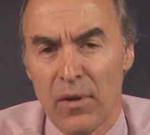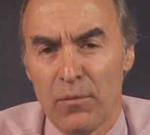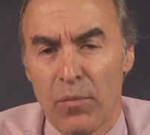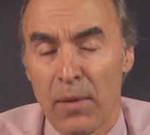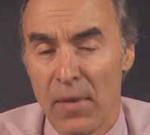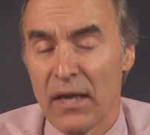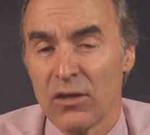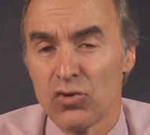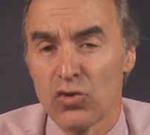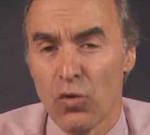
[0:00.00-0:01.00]
by
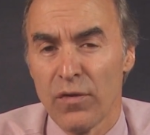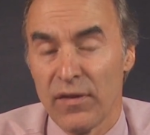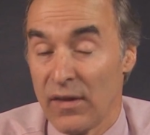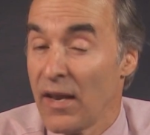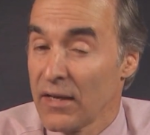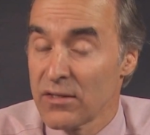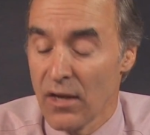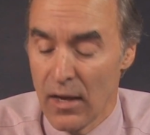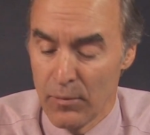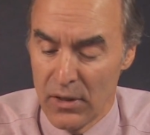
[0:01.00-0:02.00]
making sure that the next
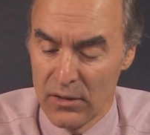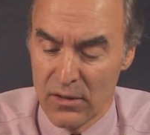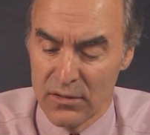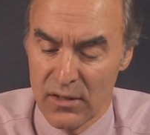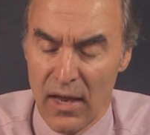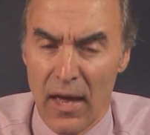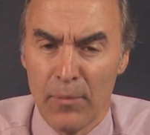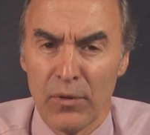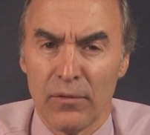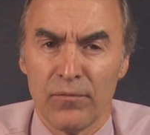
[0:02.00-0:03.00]
time it doesn't
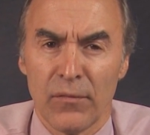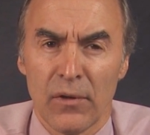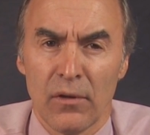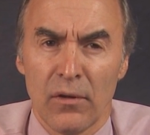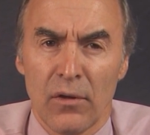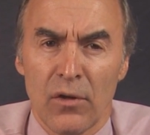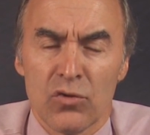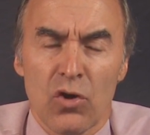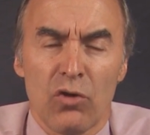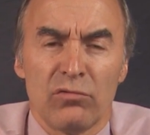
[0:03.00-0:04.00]
happen.
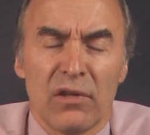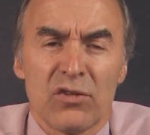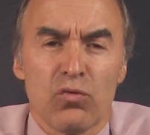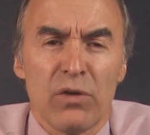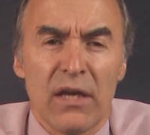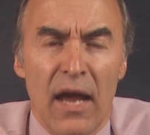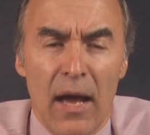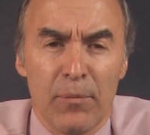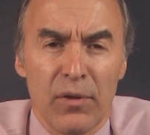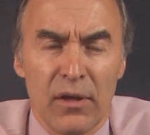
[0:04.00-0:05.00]
So let's
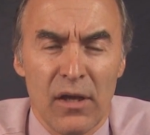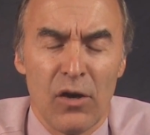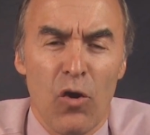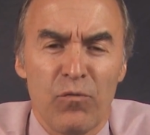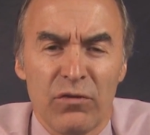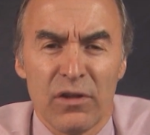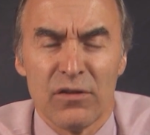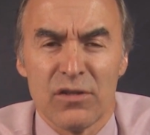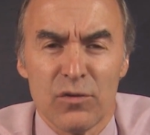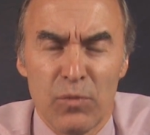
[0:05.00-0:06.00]
recap, and hopefully
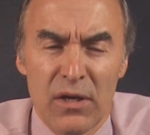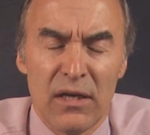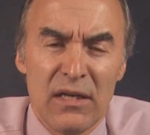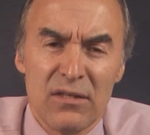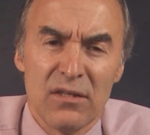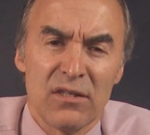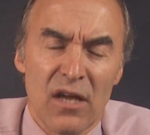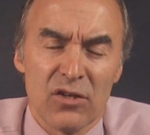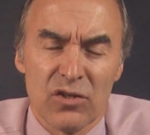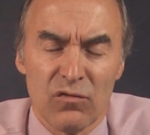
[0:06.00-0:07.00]
this has been an easy
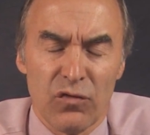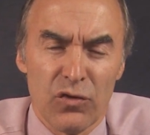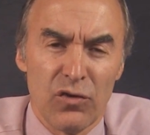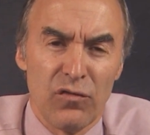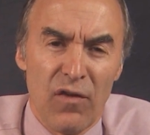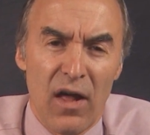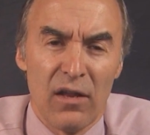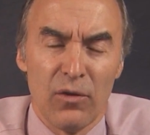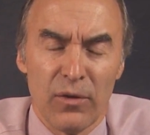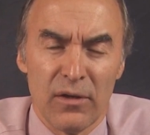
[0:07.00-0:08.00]
session for you to
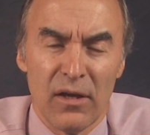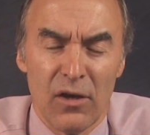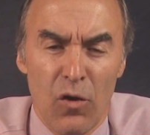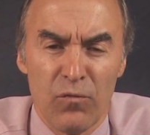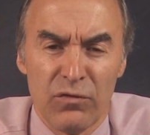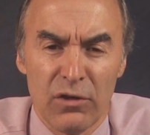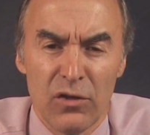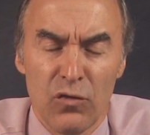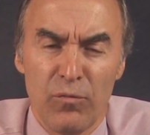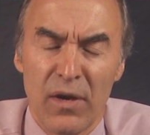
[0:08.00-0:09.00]
follow, and hopefully
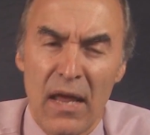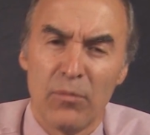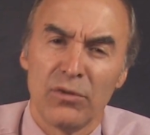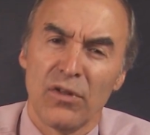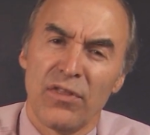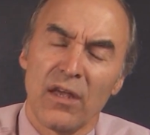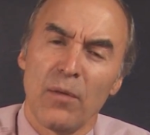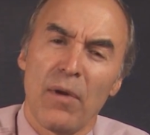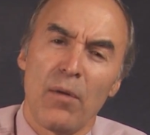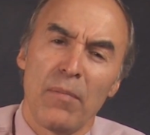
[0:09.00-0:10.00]
you've been able to think
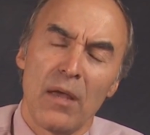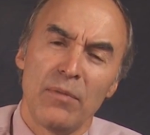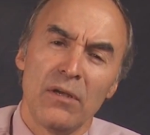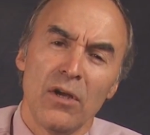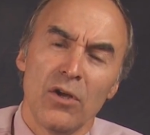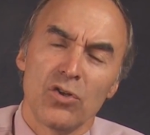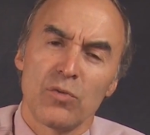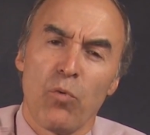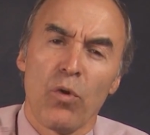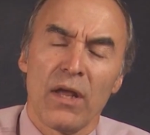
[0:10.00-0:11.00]
about maybe
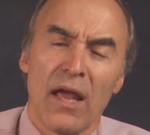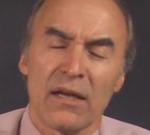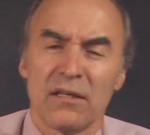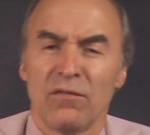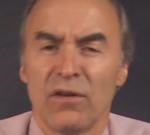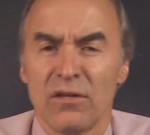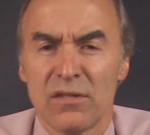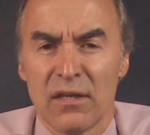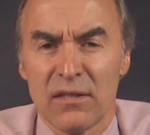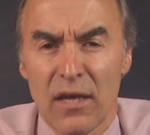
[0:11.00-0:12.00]
sporting activities
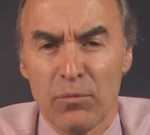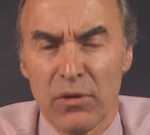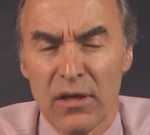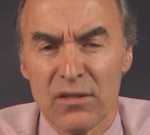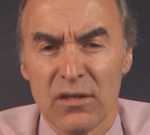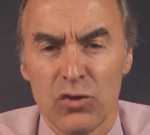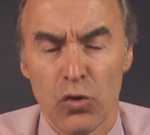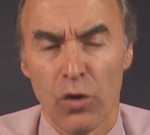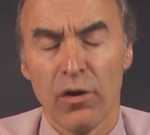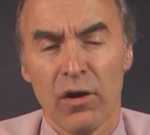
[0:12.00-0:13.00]
that take place in
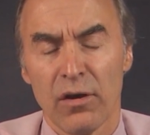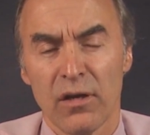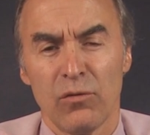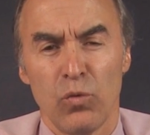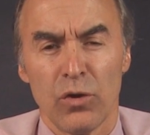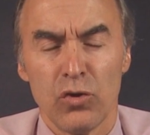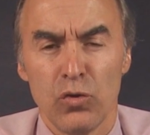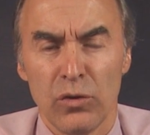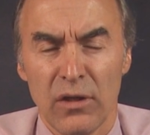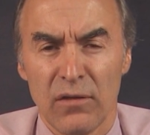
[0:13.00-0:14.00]
your area, where you
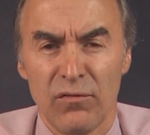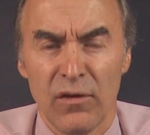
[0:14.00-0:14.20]
live,